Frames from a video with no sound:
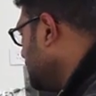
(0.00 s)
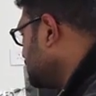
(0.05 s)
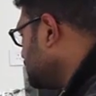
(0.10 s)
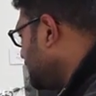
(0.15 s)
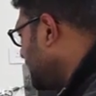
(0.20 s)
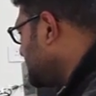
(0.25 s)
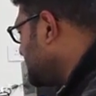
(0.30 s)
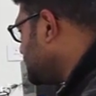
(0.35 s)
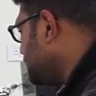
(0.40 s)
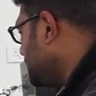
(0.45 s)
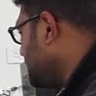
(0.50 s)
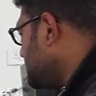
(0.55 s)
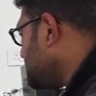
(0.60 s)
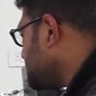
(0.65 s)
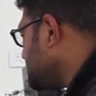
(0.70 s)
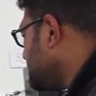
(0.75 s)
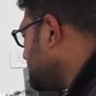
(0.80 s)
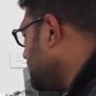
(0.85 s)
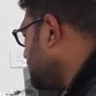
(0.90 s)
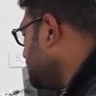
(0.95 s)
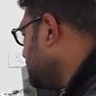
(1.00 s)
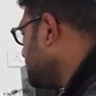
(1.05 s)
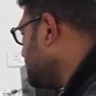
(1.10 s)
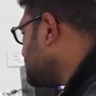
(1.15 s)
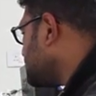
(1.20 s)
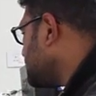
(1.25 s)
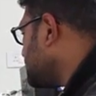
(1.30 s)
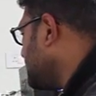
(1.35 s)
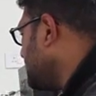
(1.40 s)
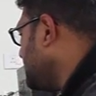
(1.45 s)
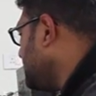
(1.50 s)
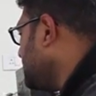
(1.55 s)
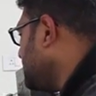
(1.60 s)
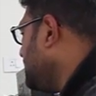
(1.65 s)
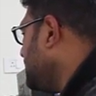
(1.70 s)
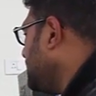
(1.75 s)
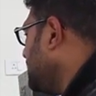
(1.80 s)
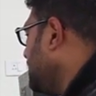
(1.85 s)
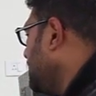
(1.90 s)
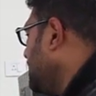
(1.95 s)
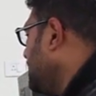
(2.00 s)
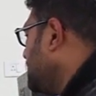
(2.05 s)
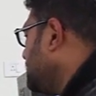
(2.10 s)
So as you can see on your screen,